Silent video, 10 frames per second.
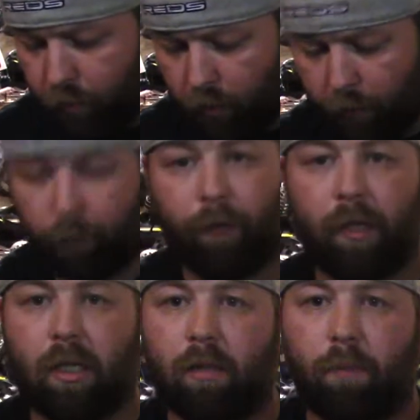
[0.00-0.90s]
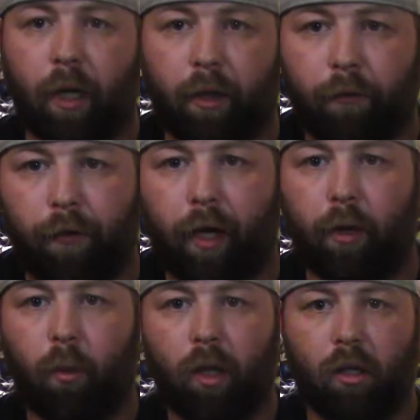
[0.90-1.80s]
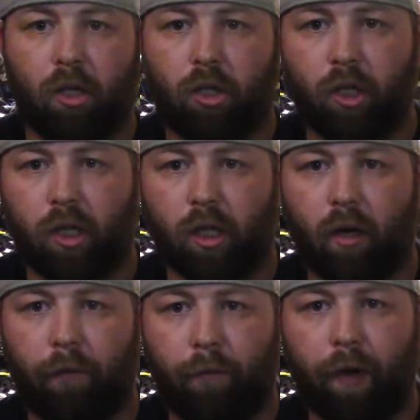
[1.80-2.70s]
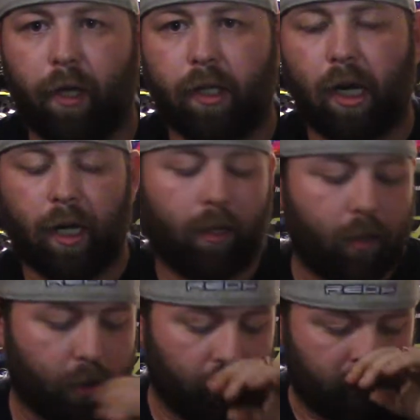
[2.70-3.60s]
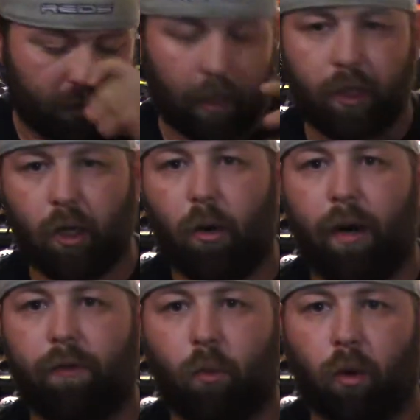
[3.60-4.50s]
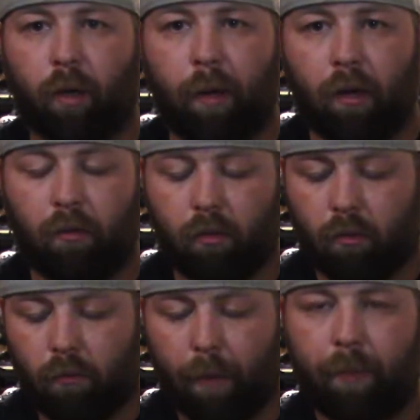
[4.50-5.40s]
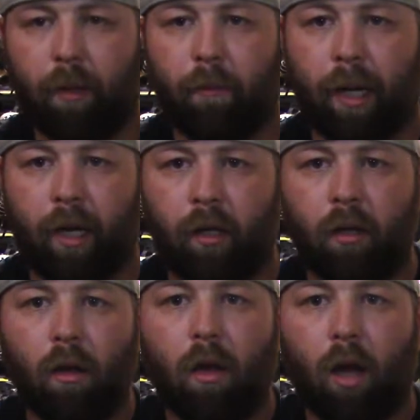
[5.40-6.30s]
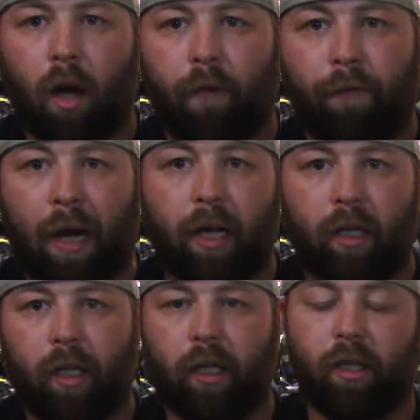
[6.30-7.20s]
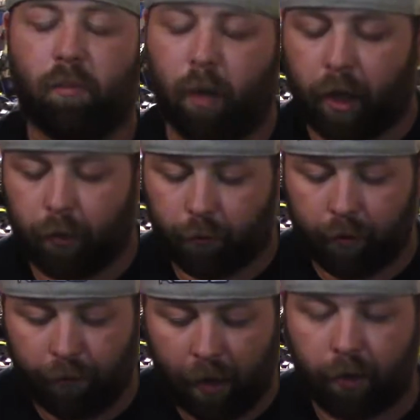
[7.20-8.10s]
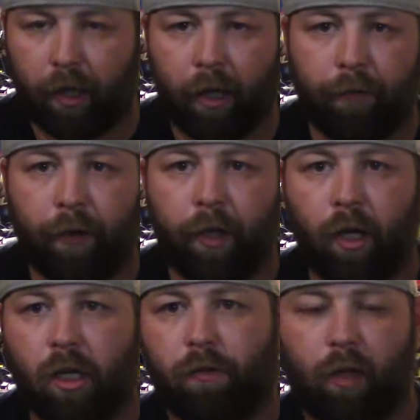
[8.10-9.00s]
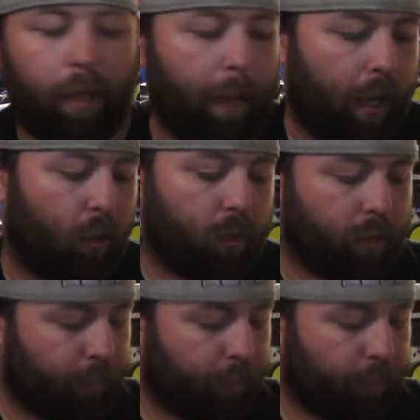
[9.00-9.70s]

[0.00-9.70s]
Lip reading: Fits this buggy very well. It's adjusted up very tightly to it, so I don't have to worry about my pit man fighting to get this buggy refired if it does flame out.